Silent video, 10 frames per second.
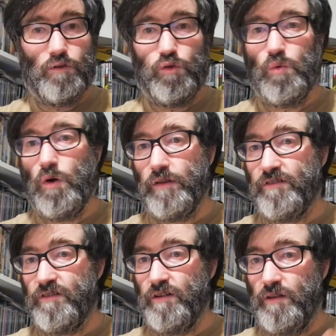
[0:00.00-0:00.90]
to
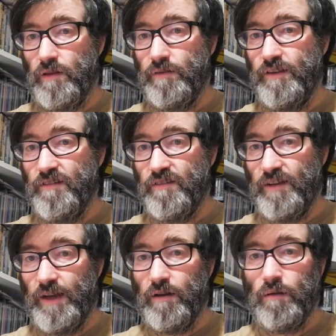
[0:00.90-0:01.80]
watch this
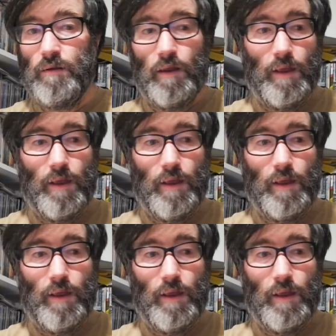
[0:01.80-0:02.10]
channel,